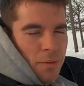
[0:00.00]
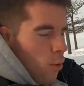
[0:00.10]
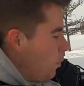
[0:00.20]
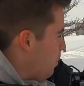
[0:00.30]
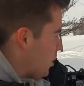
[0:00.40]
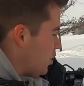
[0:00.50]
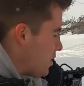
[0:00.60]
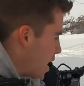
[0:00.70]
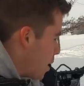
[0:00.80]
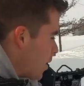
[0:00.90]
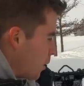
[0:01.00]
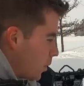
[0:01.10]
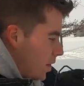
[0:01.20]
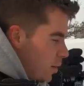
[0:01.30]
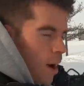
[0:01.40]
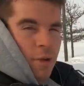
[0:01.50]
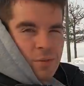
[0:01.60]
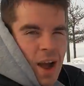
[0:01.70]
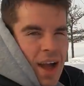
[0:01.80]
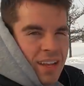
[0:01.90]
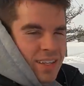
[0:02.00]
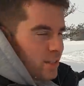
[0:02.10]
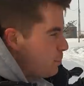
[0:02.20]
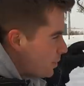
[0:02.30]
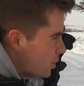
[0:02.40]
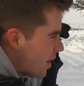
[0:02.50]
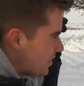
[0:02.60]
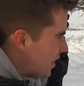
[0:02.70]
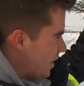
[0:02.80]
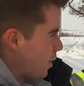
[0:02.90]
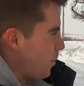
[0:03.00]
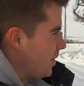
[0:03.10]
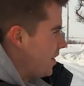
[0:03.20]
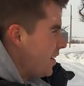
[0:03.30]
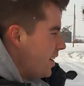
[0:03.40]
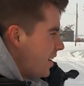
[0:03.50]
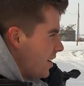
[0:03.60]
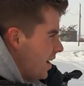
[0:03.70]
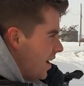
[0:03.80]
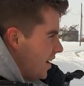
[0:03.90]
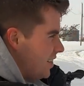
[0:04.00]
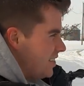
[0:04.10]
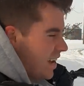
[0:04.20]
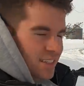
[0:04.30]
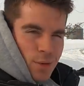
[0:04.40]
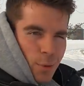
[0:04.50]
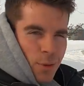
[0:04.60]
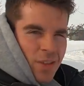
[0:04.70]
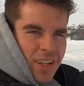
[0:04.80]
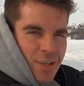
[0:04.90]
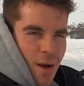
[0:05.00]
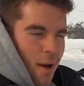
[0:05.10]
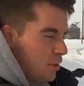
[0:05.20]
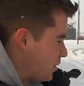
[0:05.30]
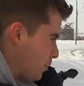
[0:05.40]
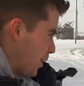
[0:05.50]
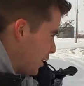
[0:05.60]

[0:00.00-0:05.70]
before we push snow, we're gonna go out and ride because Spencer has to get going. Uh, he's got school in like two hours, so